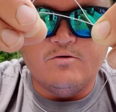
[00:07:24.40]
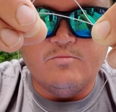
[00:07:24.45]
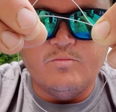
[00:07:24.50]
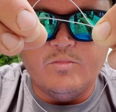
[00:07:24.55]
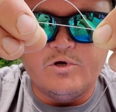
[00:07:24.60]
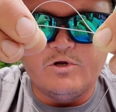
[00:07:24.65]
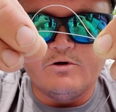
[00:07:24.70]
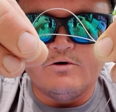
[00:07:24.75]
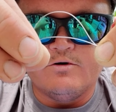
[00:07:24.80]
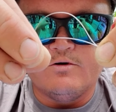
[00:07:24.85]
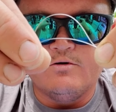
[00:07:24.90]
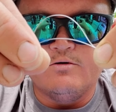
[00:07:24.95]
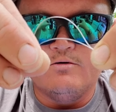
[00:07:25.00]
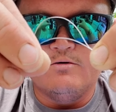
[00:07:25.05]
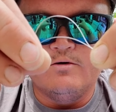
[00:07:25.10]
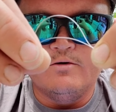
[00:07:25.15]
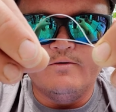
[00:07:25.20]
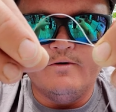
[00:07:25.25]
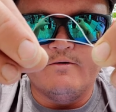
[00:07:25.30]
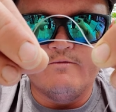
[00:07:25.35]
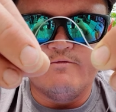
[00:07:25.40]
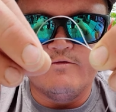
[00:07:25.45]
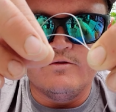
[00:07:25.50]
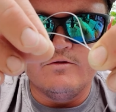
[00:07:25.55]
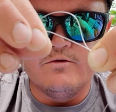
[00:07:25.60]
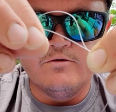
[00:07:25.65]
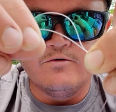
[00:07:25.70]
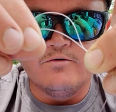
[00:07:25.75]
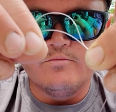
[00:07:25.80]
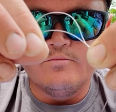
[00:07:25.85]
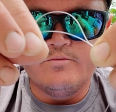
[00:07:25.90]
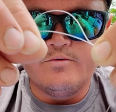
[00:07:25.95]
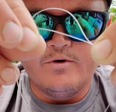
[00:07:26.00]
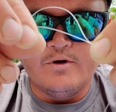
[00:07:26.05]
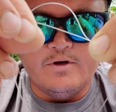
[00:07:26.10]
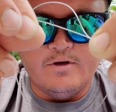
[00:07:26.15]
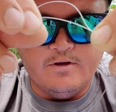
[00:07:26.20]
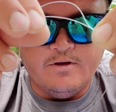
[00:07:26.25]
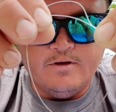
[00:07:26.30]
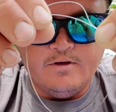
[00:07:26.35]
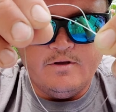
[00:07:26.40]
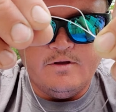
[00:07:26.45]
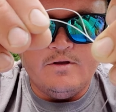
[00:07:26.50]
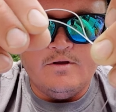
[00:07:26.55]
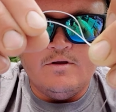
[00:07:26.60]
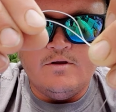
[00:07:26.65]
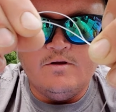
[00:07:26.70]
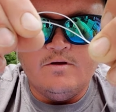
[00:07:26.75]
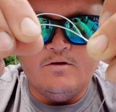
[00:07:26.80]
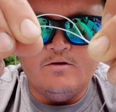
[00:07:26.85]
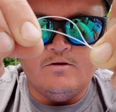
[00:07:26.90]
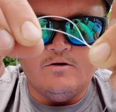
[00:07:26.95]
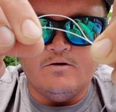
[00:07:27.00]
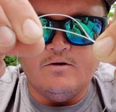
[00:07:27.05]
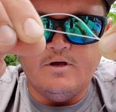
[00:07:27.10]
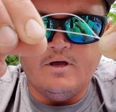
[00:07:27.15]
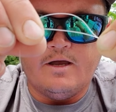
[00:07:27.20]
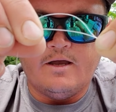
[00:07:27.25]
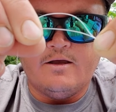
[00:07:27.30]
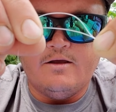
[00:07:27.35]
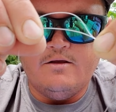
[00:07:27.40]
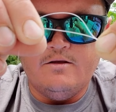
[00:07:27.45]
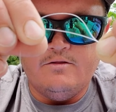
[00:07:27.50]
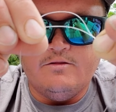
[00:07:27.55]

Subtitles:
middle of the loop. Okay,